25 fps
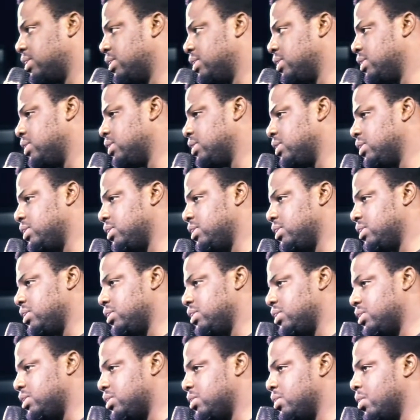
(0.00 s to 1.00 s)

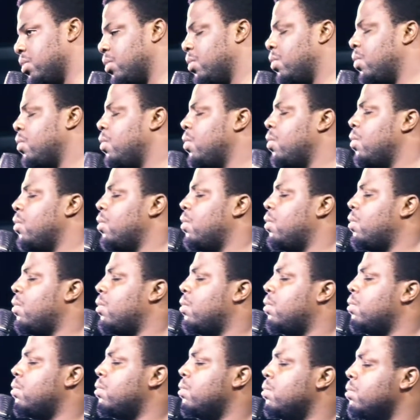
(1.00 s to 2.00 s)
is
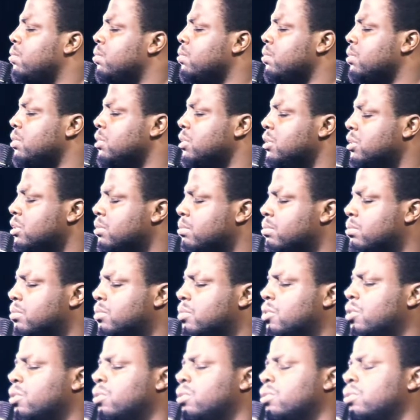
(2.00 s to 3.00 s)
only
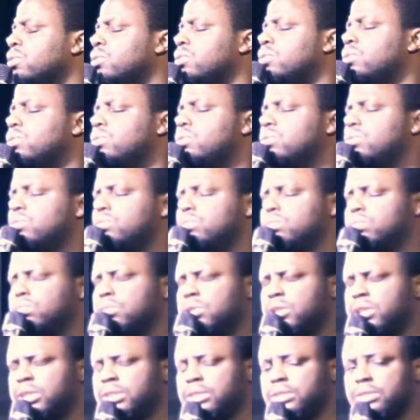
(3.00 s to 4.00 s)

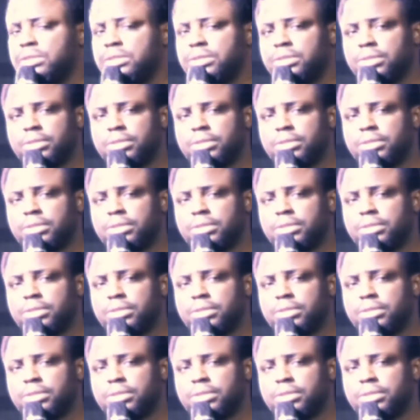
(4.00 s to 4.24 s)
moment